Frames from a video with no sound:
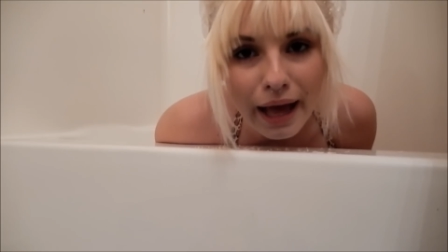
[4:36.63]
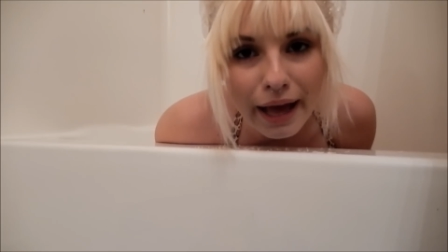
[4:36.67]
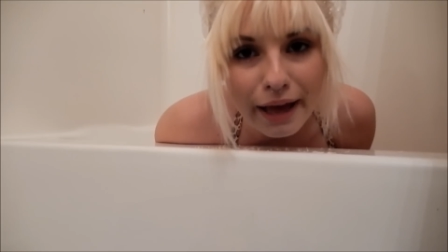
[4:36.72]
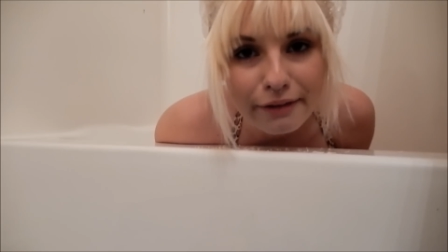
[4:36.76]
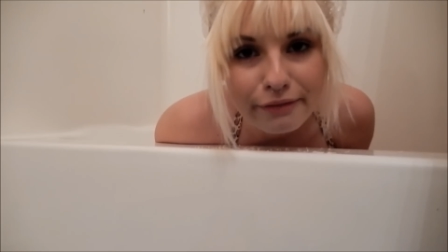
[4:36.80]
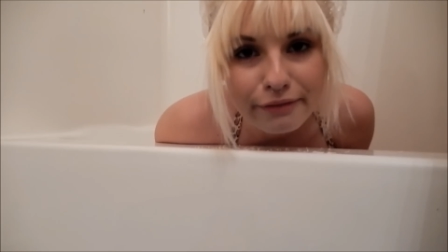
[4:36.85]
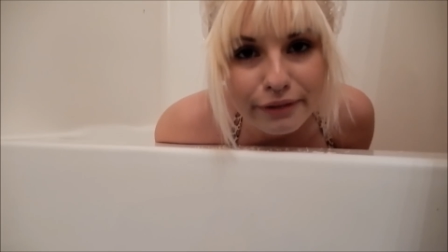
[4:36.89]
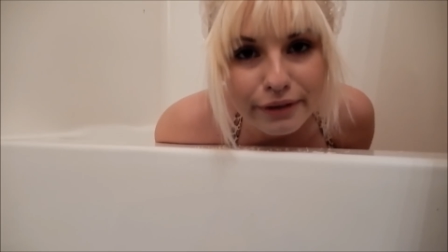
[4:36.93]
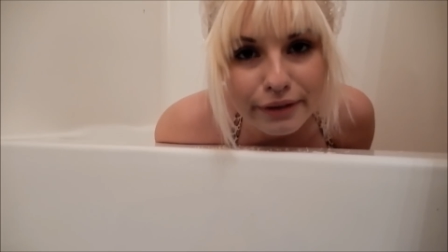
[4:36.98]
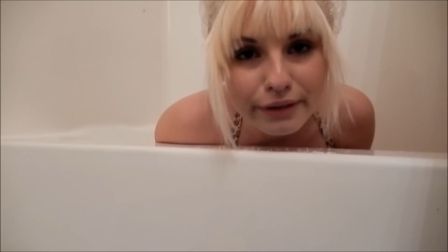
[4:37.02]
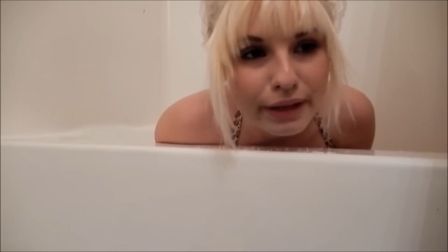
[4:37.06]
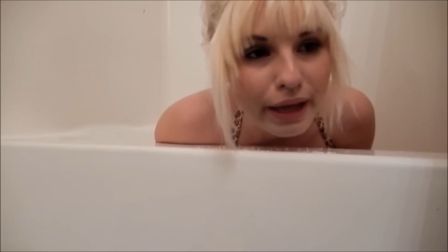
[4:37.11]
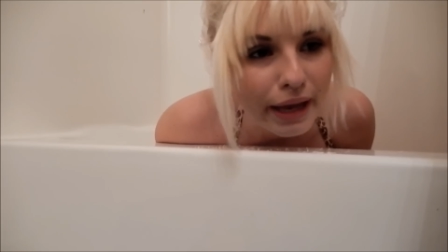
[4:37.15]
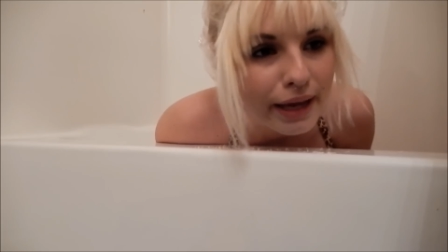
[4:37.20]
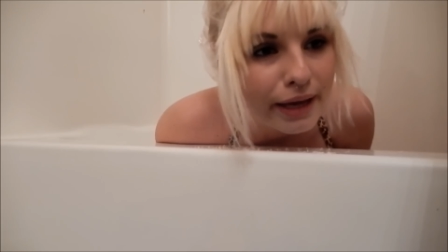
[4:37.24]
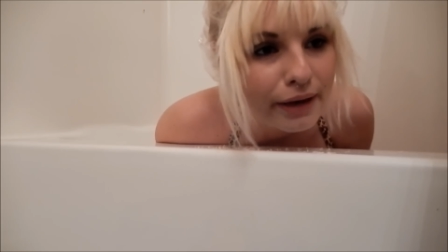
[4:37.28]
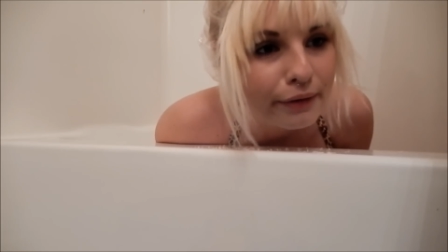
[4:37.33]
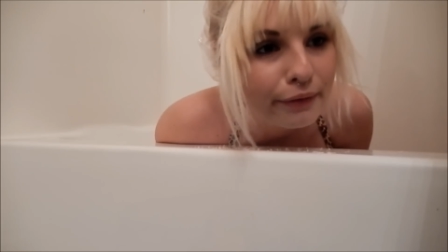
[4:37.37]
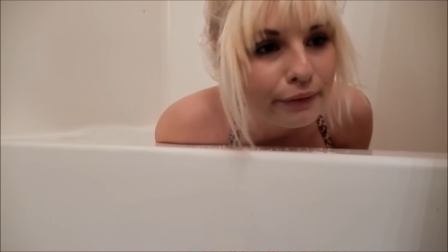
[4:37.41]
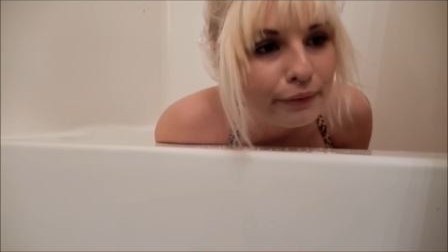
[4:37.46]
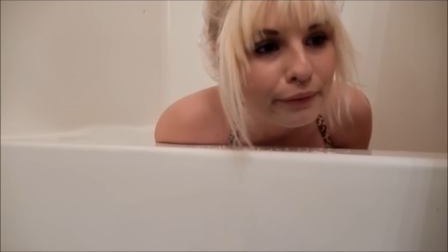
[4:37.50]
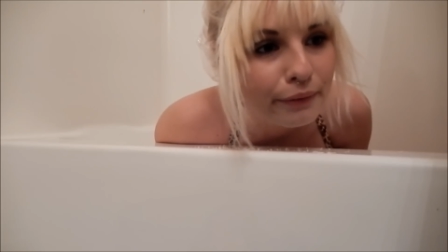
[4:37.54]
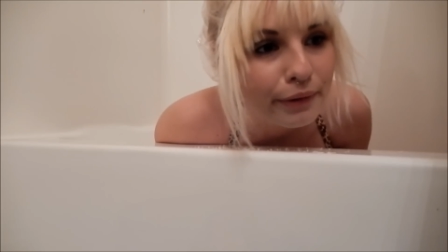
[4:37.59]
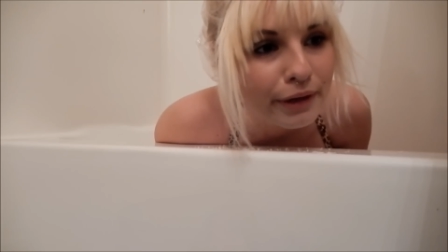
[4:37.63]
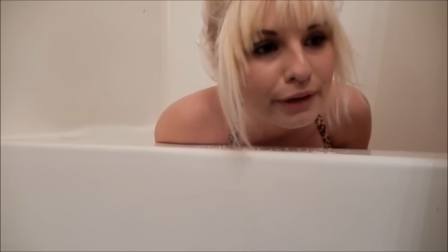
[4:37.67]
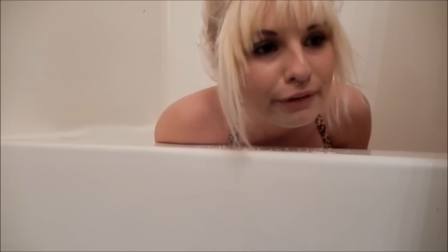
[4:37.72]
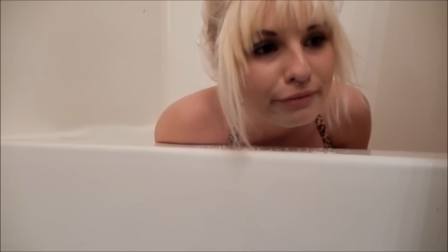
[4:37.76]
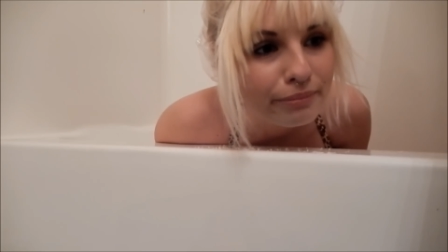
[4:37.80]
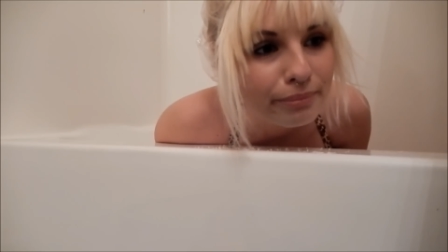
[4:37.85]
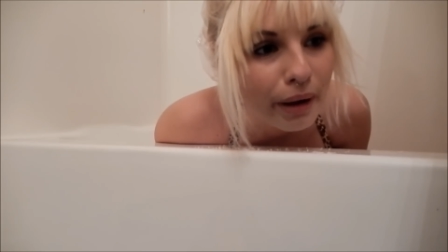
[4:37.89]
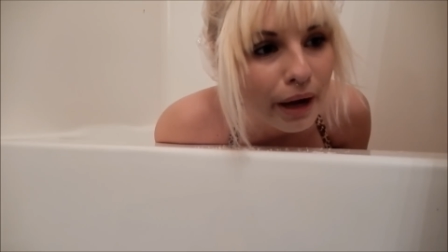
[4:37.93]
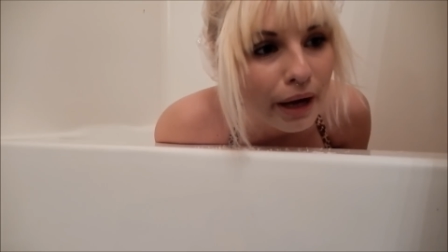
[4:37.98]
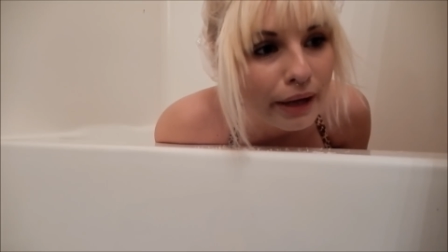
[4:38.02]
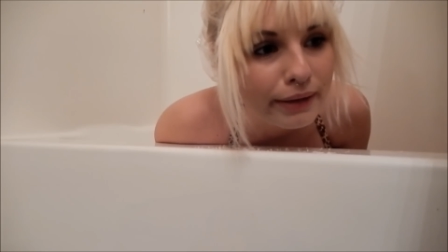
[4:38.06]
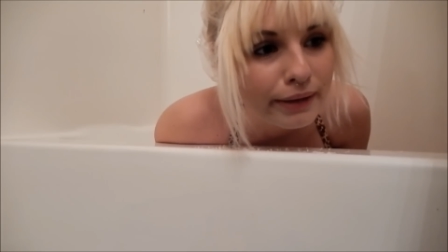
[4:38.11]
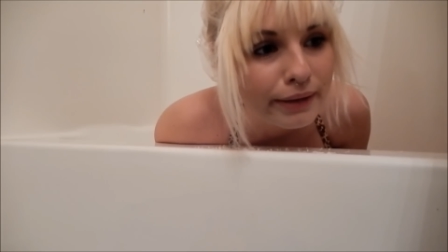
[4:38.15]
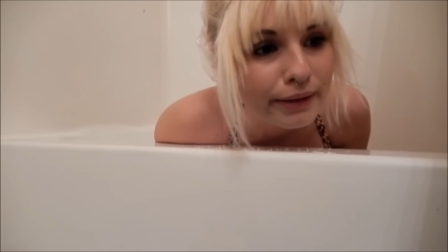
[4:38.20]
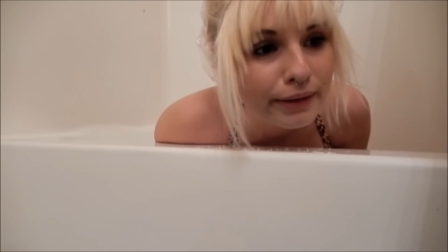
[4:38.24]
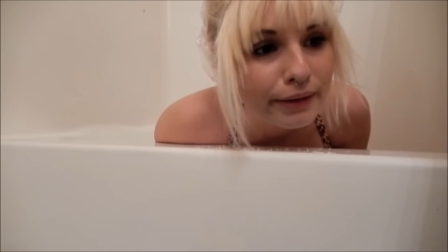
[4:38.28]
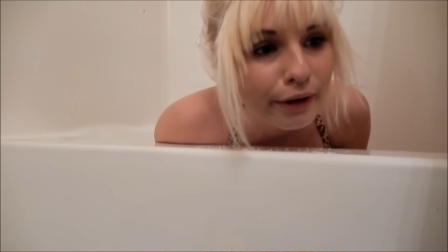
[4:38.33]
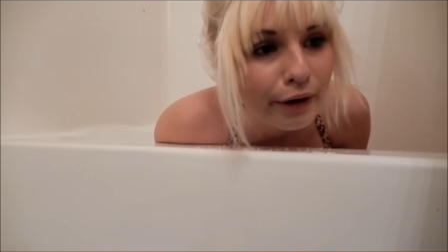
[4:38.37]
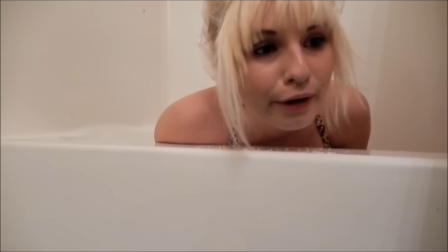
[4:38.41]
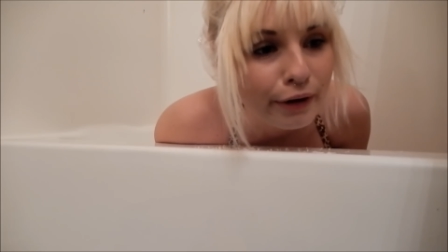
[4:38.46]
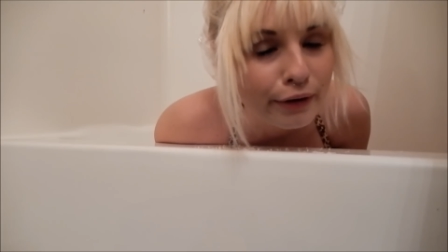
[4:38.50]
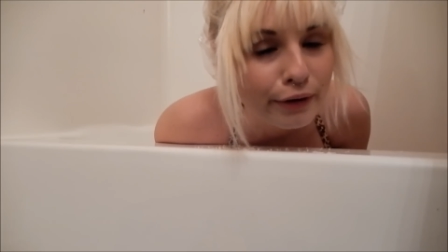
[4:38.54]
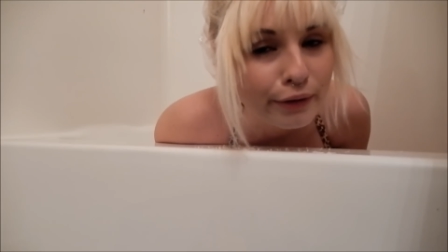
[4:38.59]
I feel we have
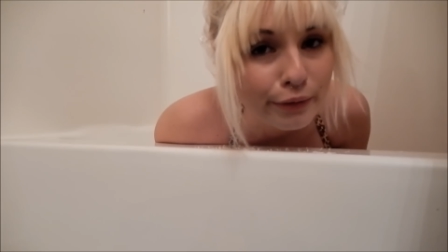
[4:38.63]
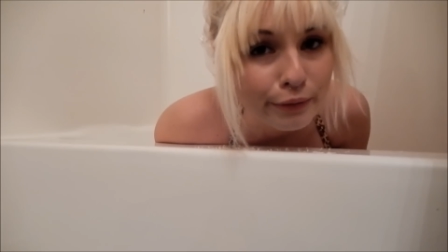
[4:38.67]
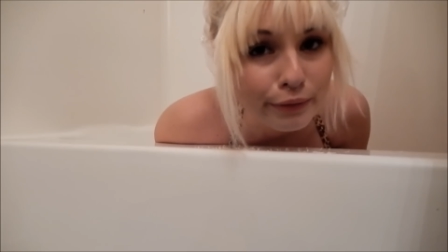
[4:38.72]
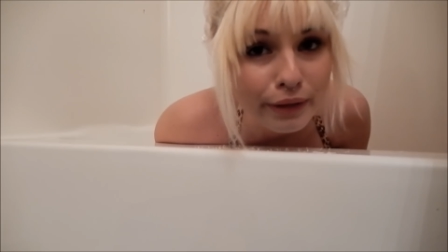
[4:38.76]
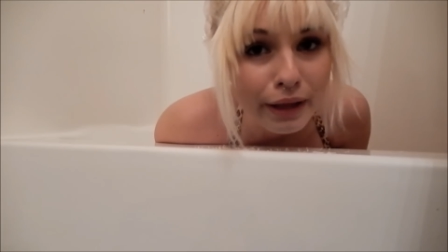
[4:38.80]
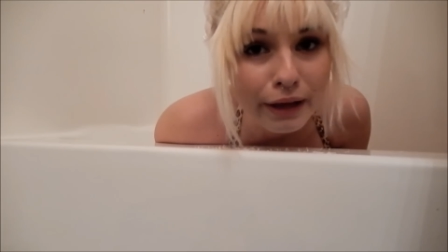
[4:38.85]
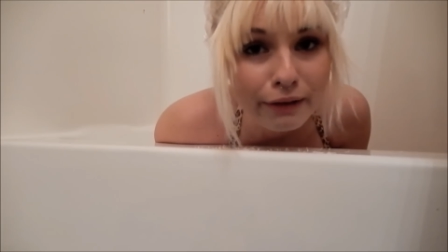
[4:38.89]
bonded on a new